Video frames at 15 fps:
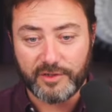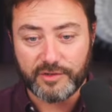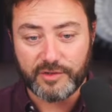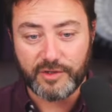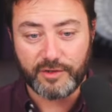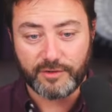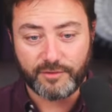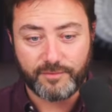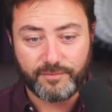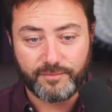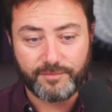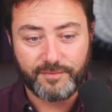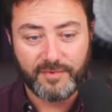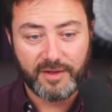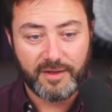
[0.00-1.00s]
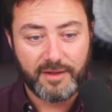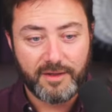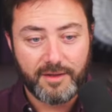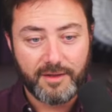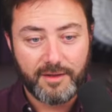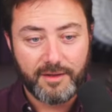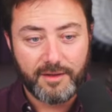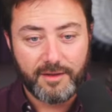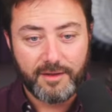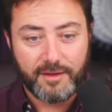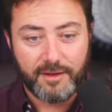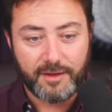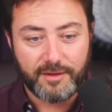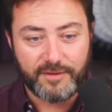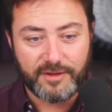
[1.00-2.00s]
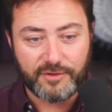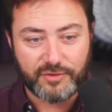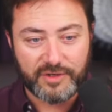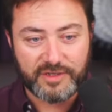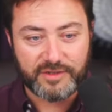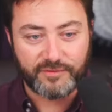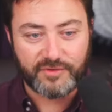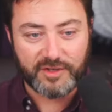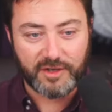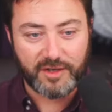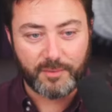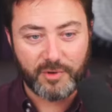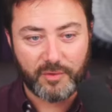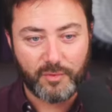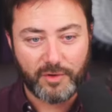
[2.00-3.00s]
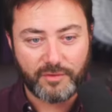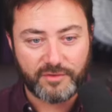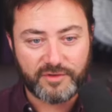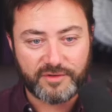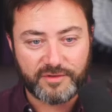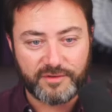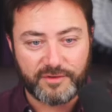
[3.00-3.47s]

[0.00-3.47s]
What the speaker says: good. In the interest of time, I won't do